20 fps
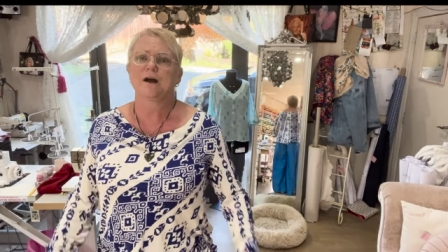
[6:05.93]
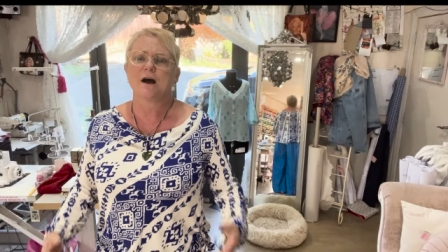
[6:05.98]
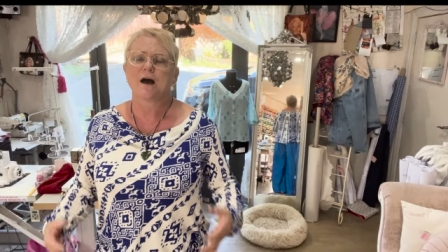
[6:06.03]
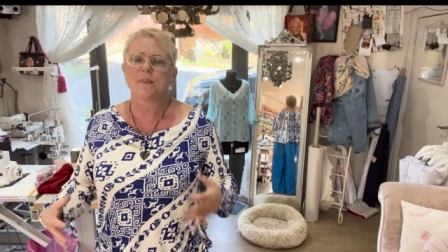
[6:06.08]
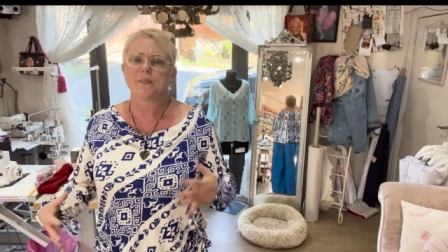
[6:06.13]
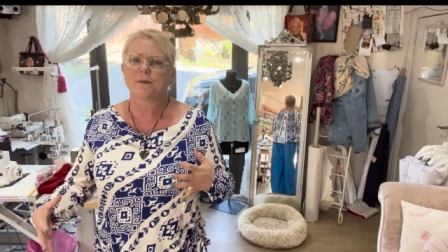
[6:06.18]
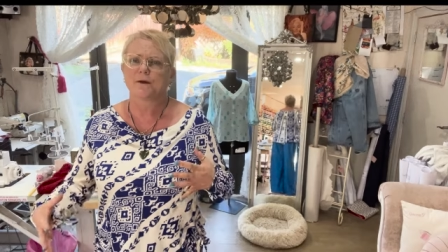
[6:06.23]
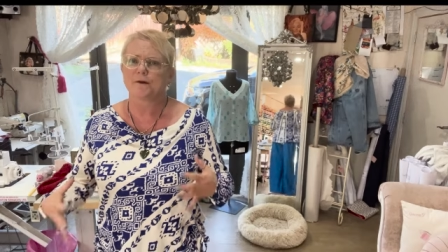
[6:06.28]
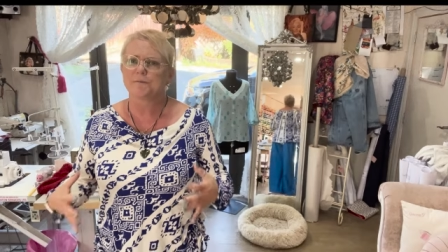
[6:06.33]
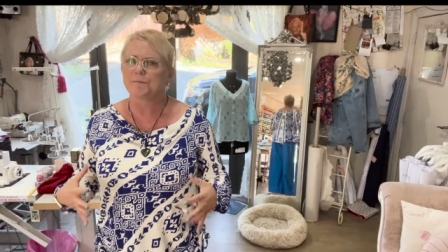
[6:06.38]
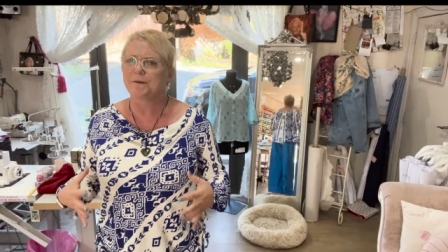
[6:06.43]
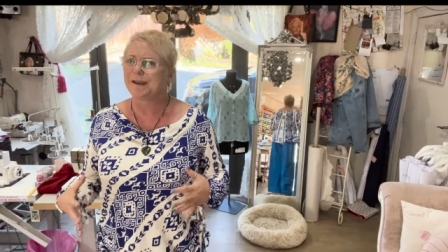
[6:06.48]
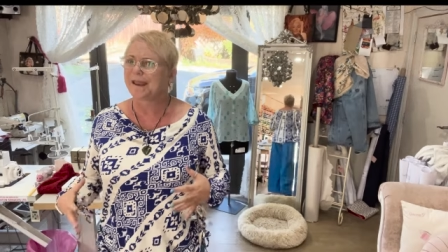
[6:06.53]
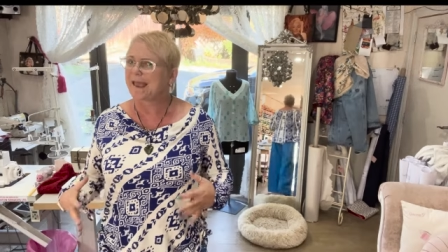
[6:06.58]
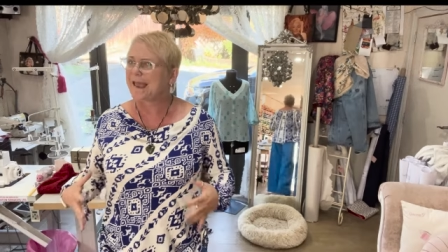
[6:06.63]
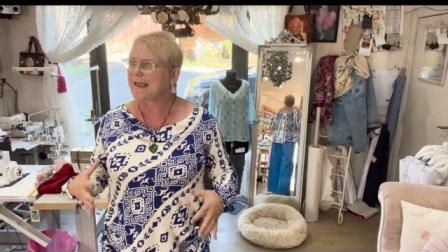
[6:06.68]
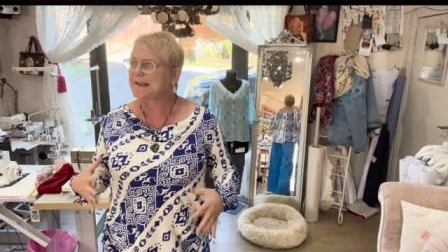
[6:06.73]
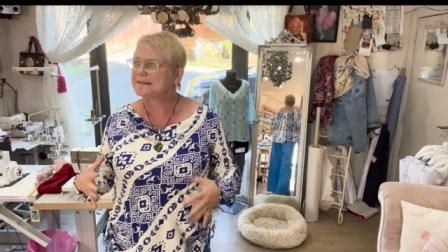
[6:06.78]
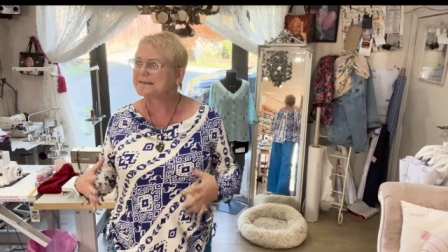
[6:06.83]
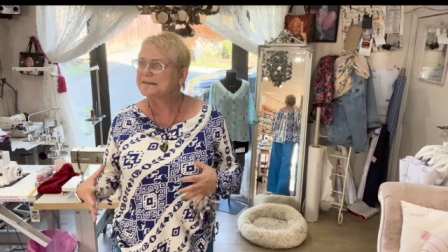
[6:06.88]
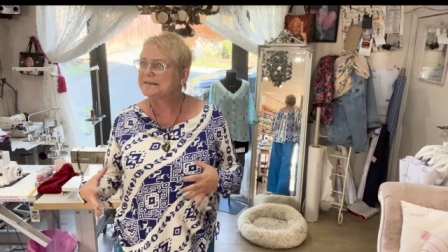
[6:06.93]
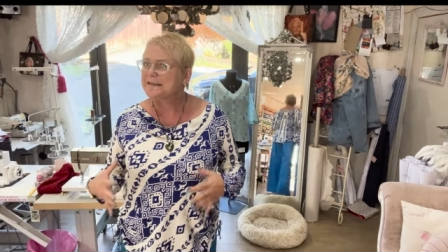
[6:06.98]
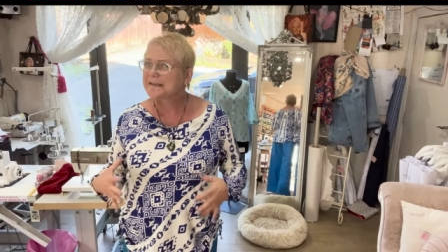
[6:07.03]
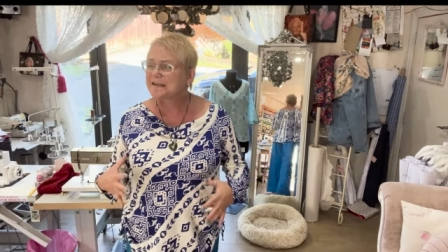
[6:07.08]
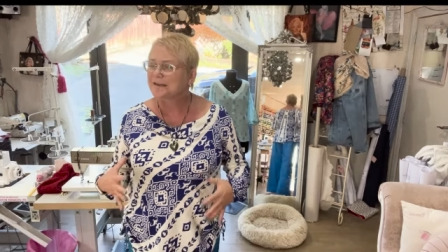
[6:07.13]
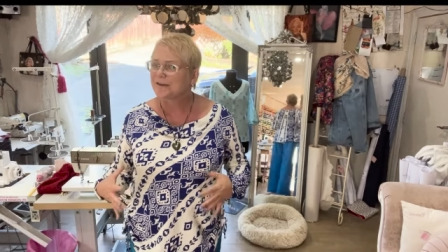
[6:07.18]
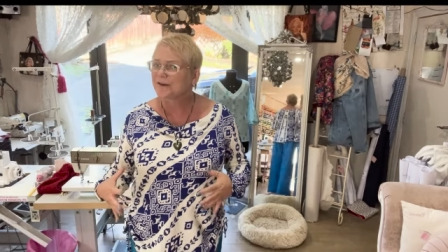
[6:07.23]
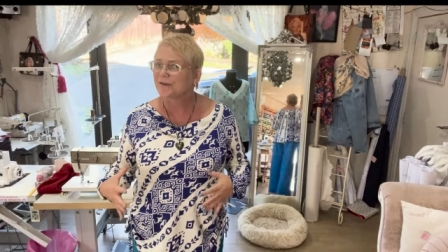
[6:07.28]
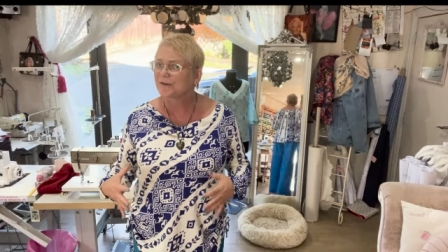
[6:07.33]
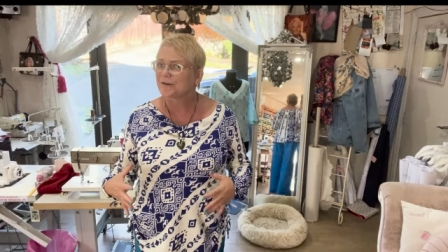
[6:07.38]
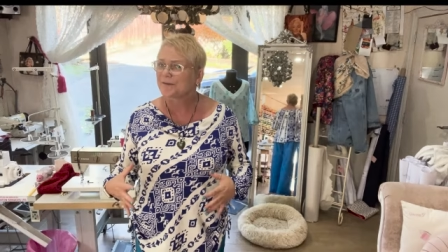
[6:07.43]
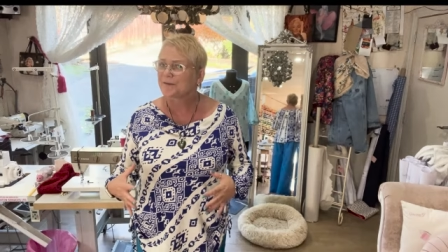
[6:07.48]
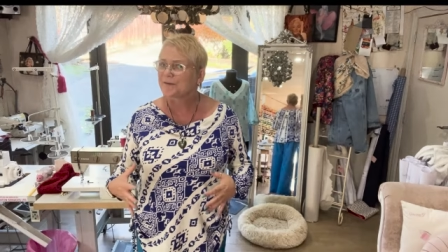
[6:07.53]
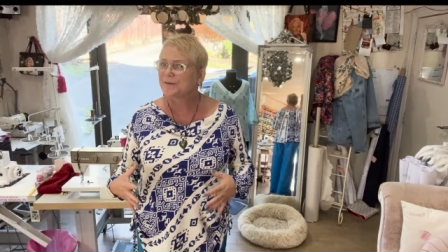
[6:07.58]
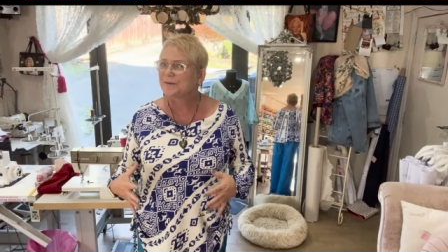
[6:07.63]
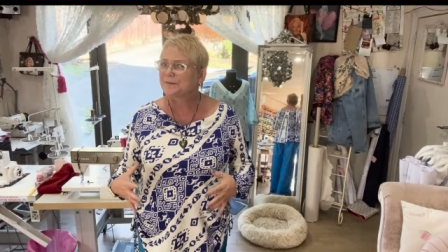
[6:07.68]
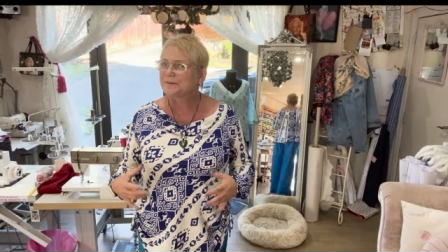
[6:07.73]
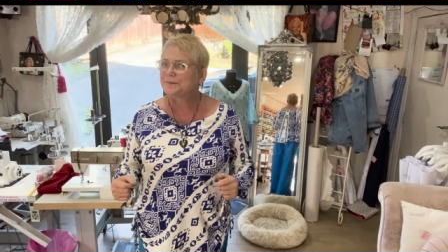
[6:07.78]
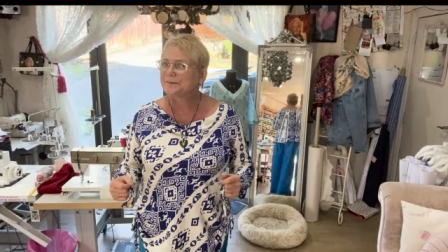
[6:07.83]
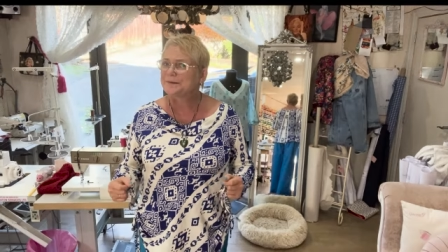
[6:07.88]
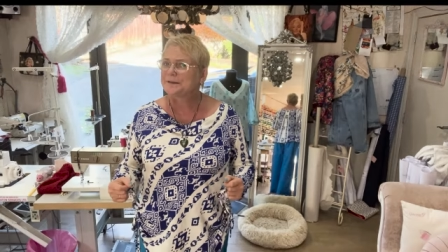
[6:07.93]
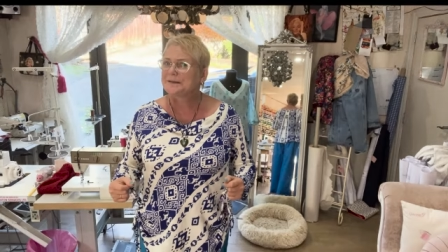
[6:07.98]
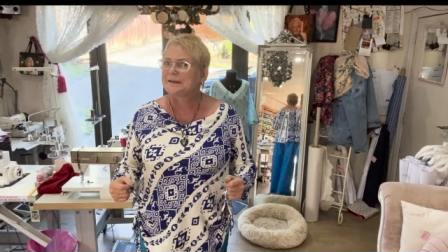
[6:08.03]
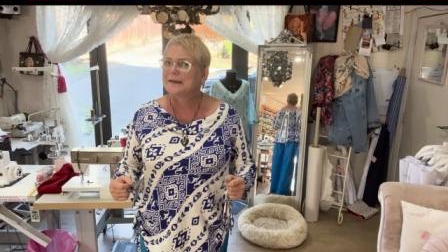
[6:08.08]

I'm not a big Aztec kind of girl,